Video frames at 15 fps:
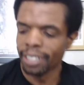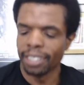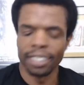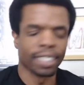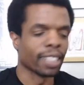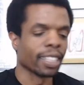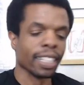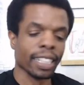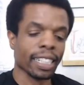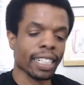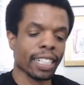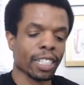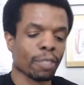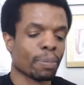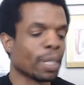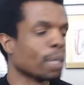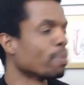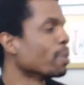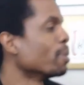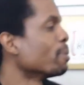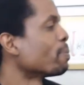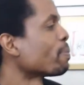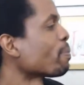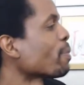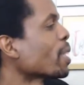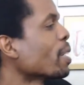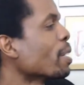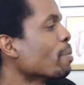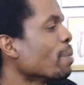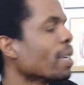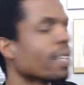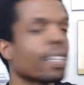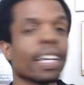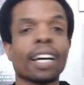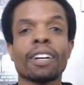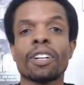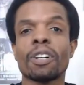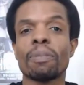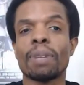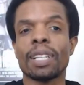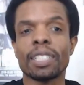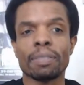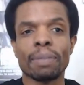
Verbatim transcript: Silly Adidas people. But now nobody's